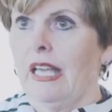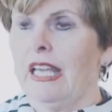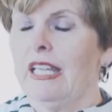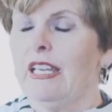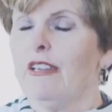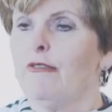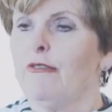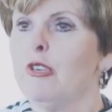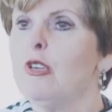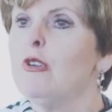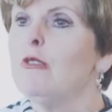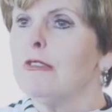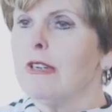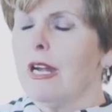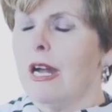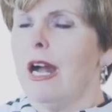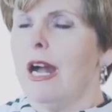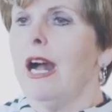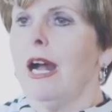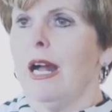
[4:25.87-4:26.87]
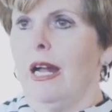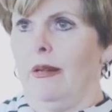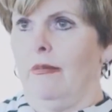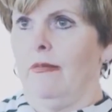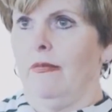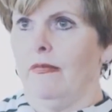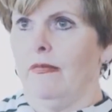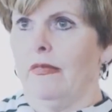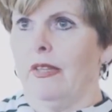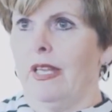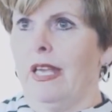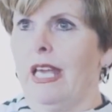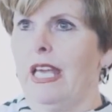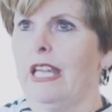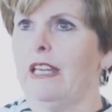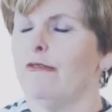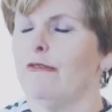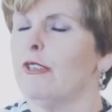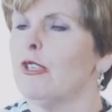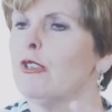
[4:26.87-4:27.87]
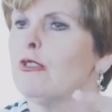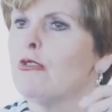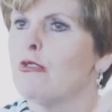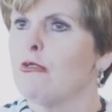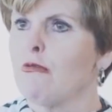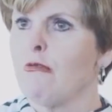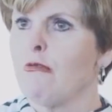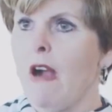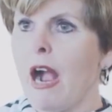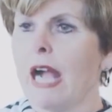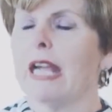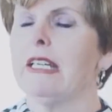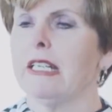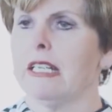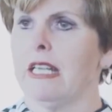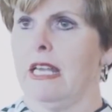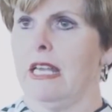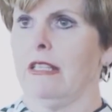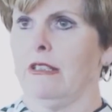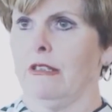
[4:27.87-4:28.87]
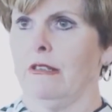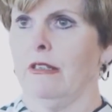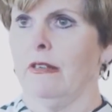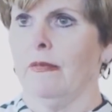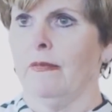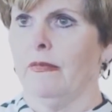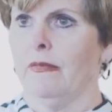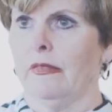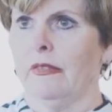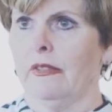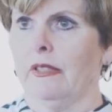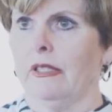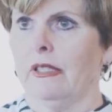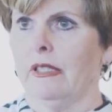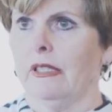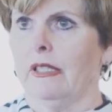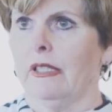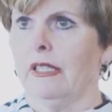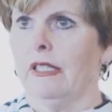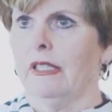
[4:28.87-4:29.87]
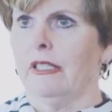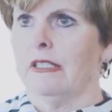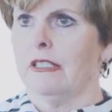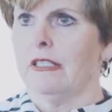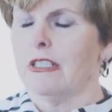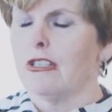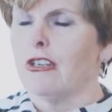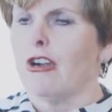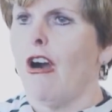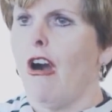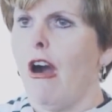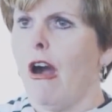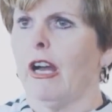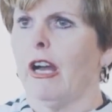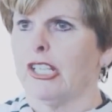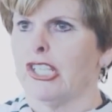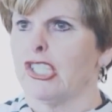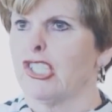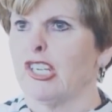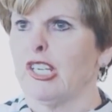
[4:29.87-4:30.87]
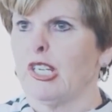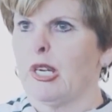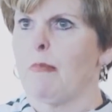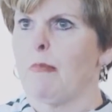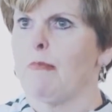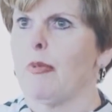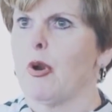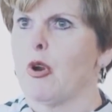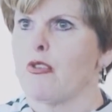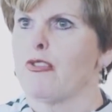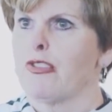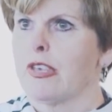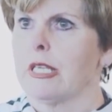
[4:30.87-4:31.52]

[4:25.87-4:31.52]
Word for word: And if you'll come, and if you'll cry together, God is gonna birth